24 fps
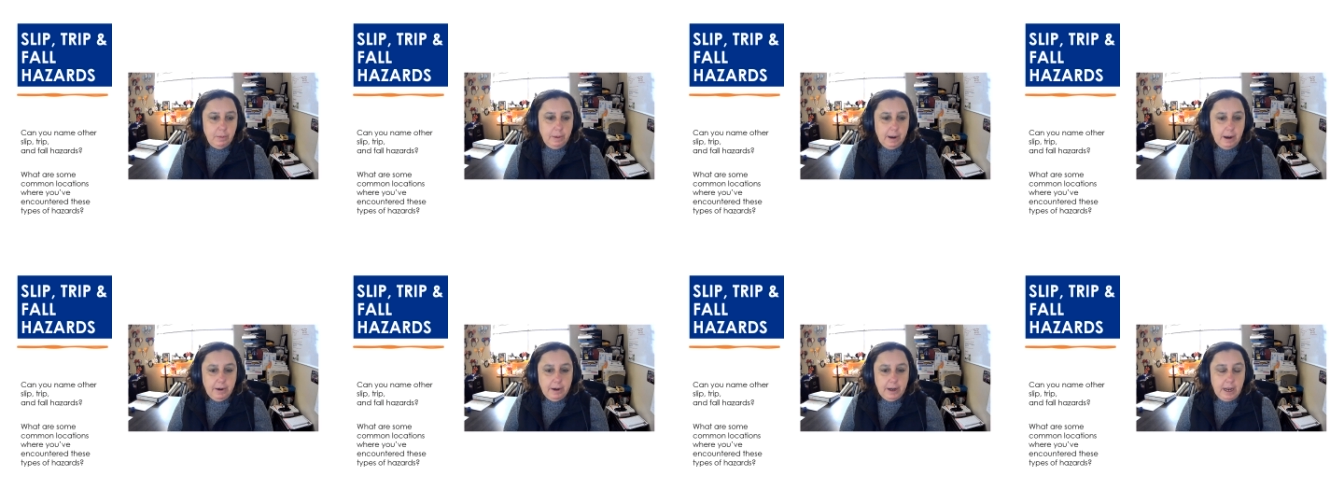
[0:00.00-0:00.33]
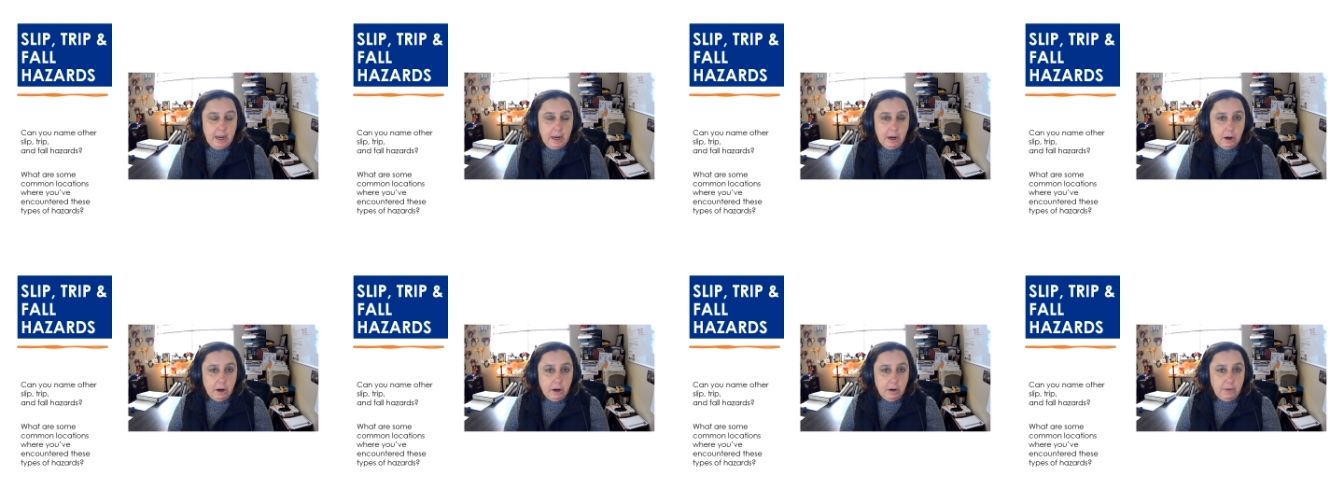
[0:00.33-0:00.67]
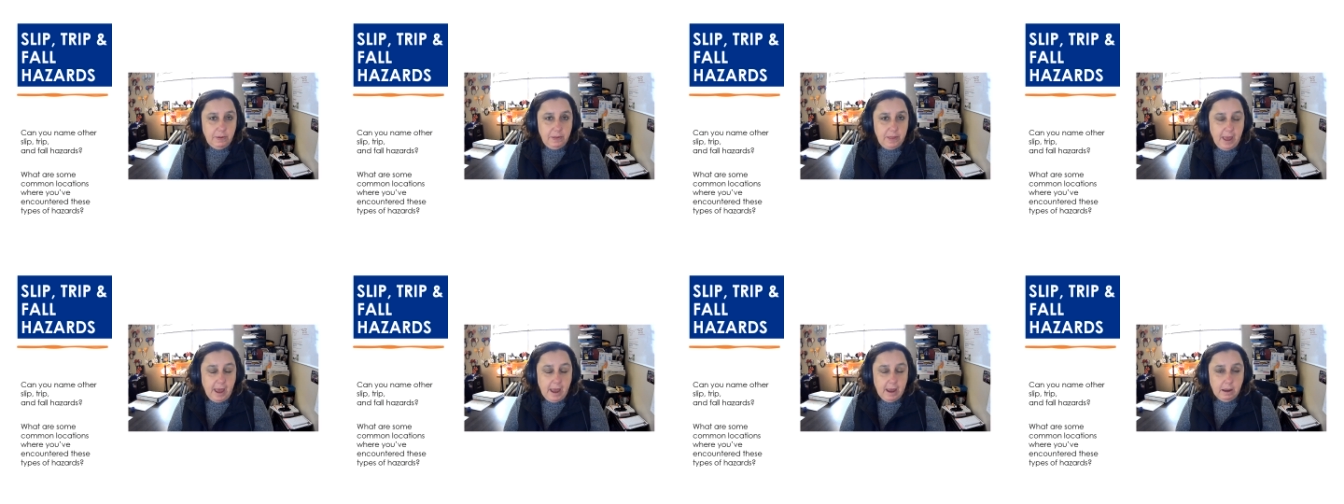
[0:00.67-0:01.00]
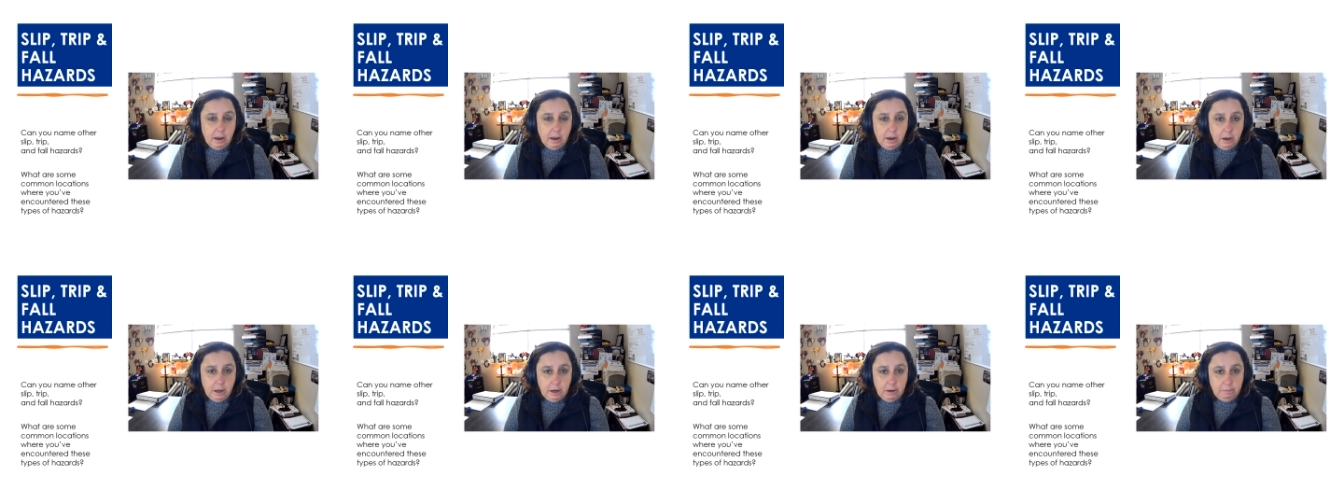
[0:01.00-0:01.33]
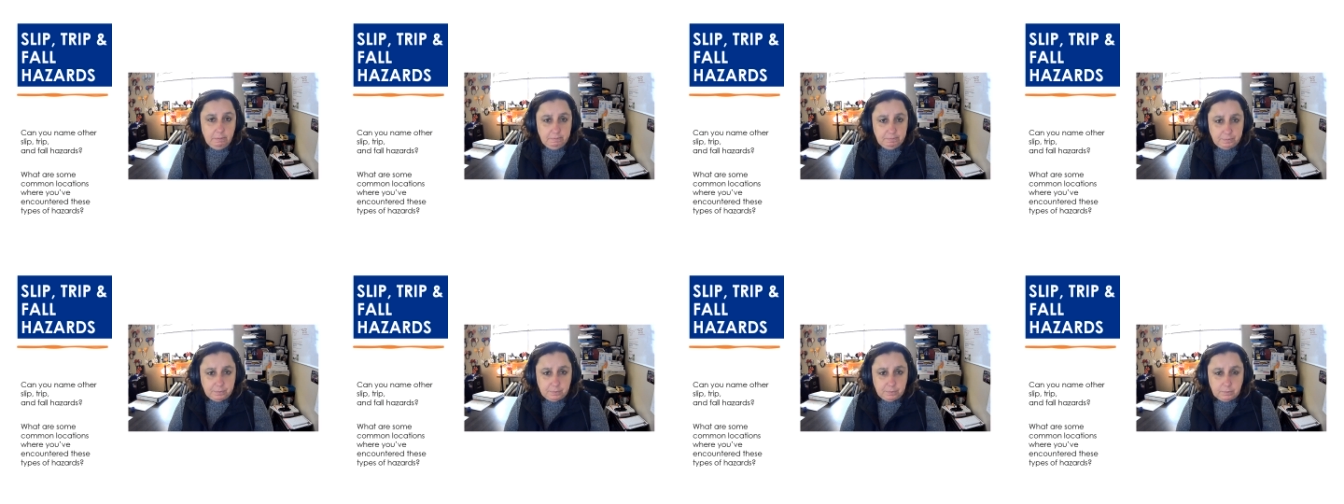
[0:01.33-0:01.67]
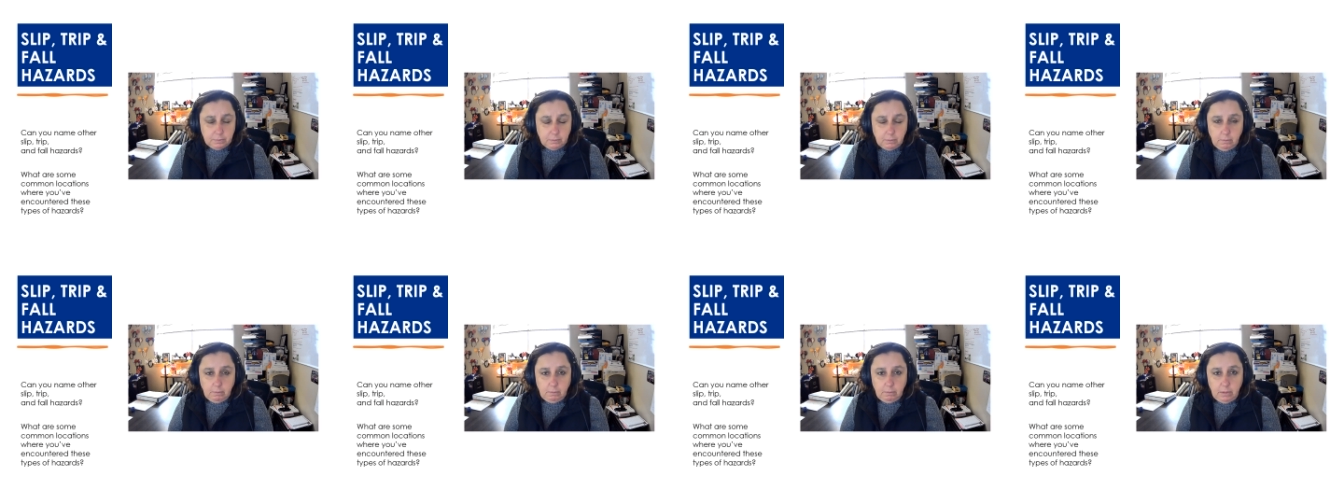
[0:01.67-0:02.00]
here that could
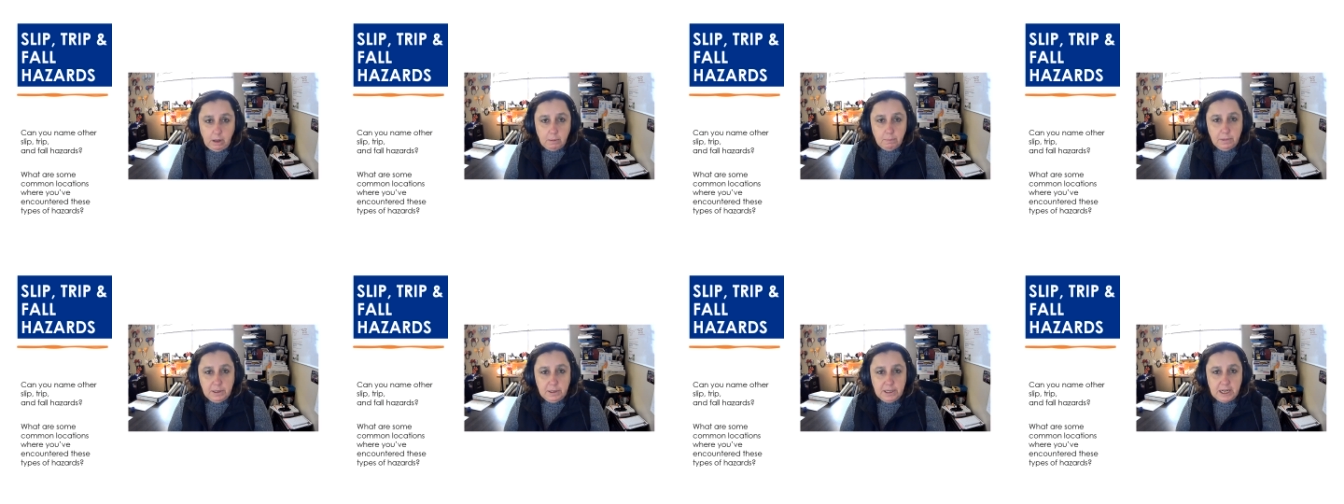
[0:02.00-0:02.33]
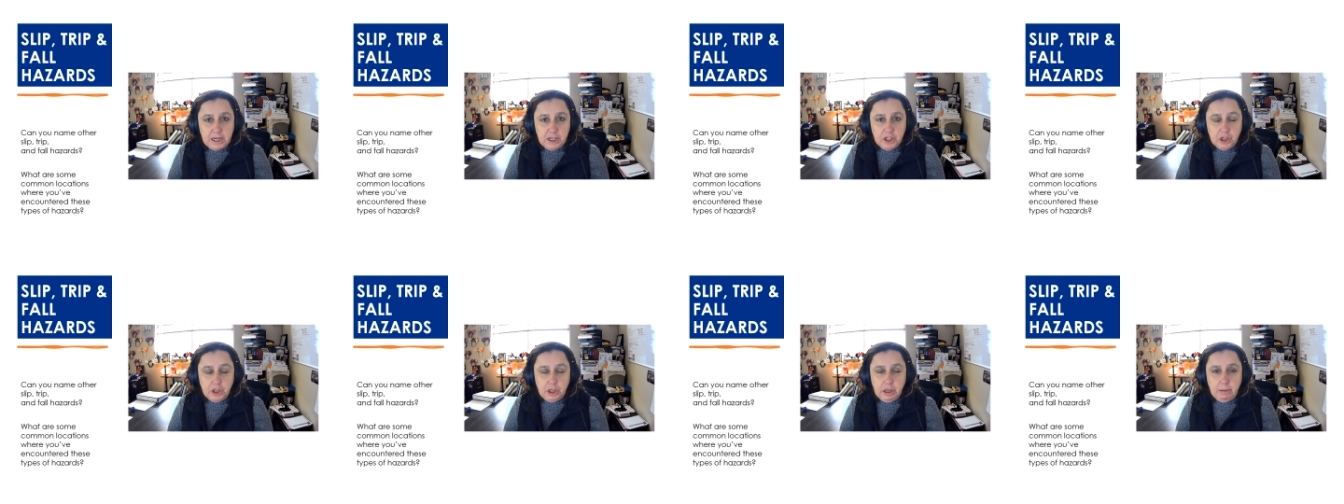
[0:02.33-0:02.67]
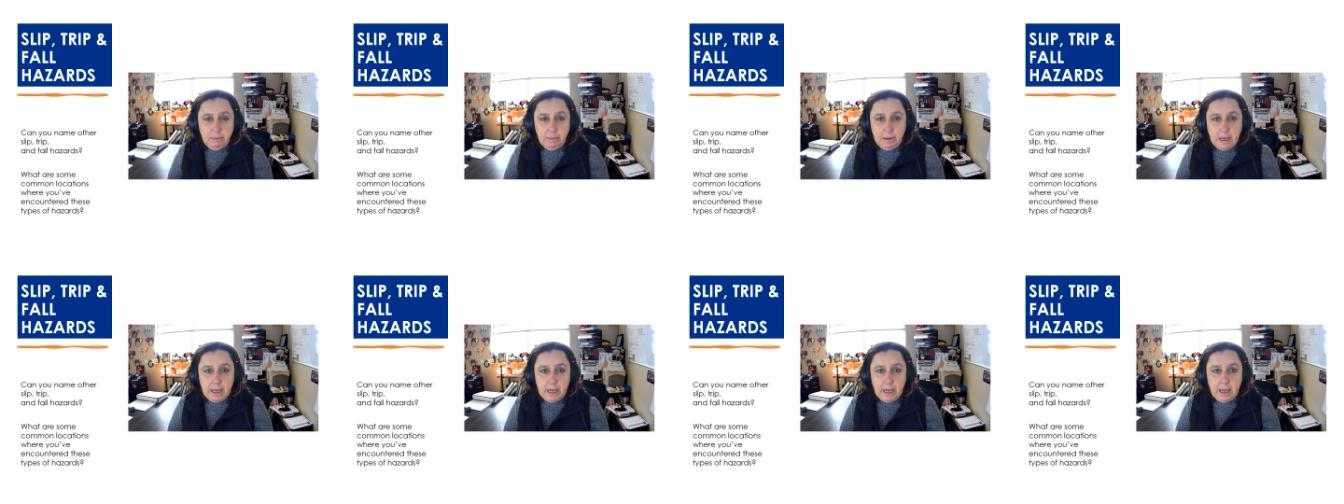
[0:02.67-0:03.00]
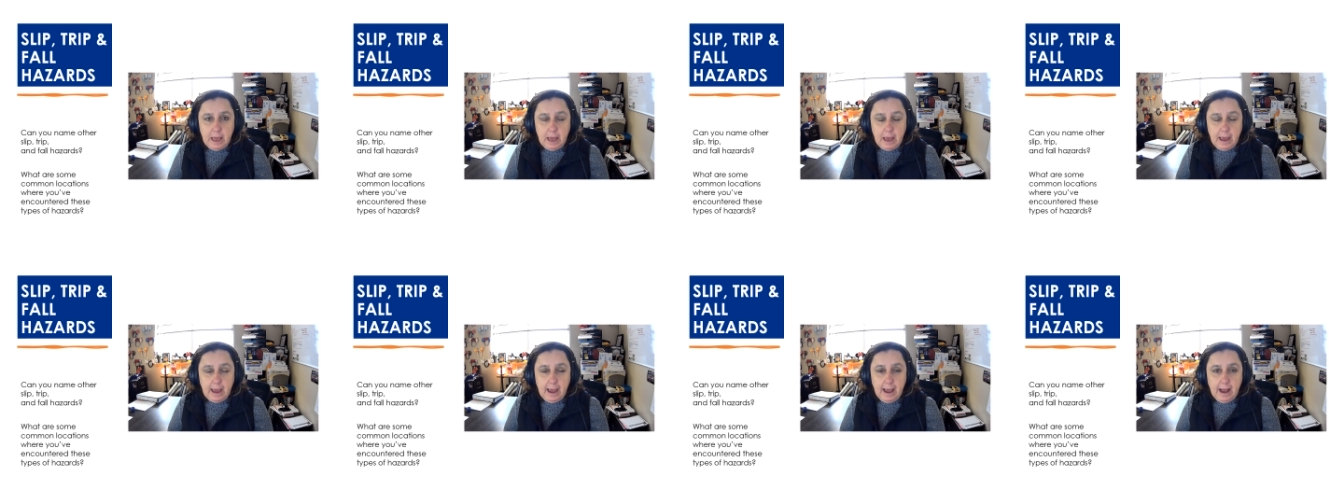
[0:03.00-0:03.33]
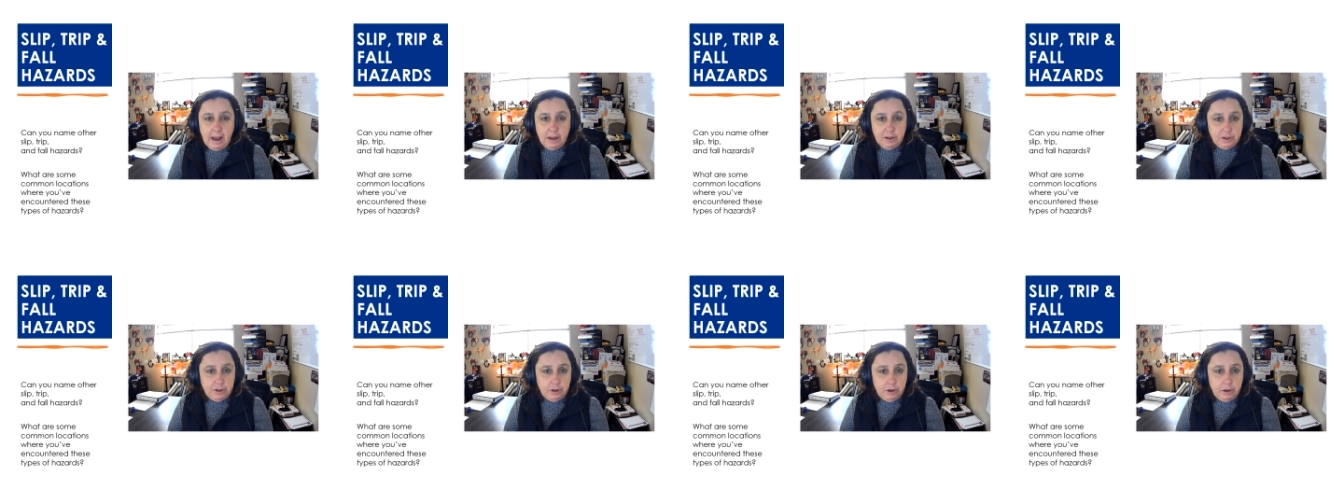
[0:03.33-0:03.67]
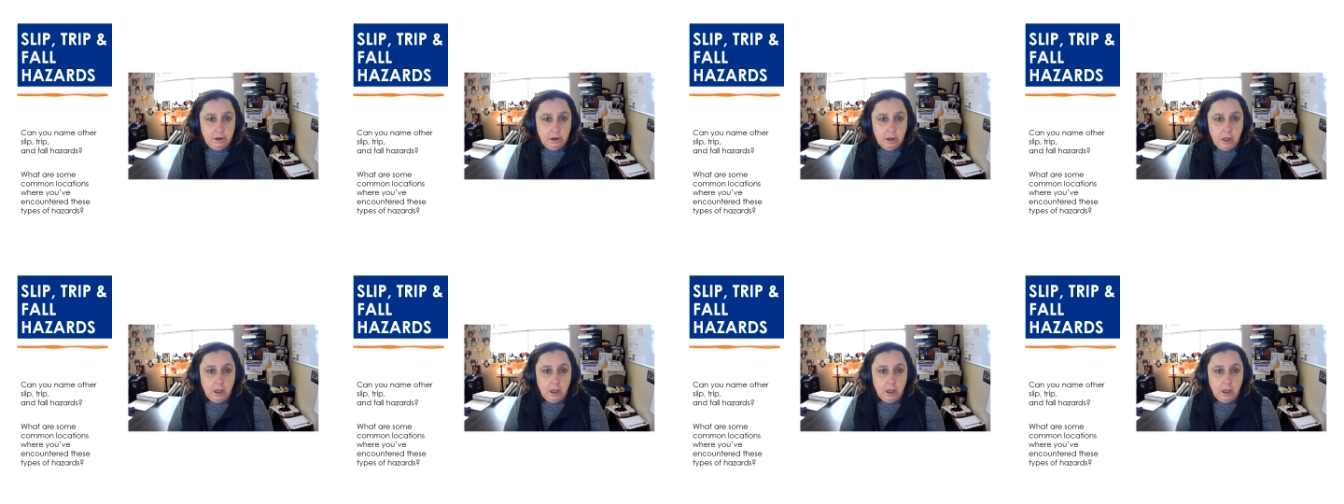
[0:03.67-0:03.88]
potentially be a hazard